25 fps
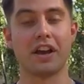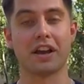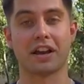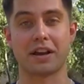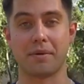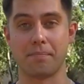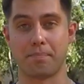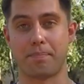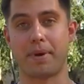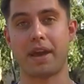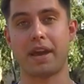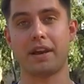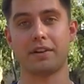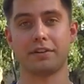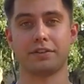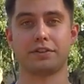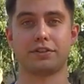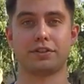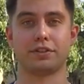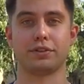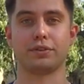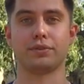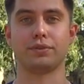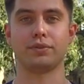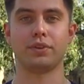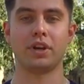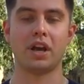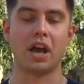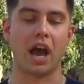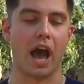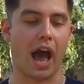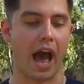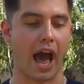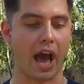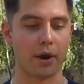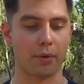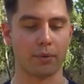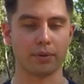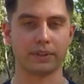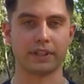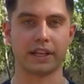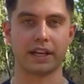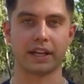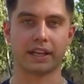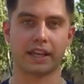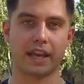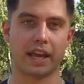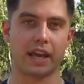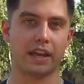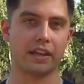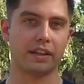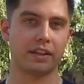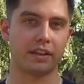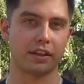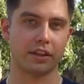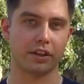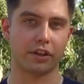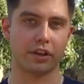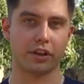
Compared to, I will dedicate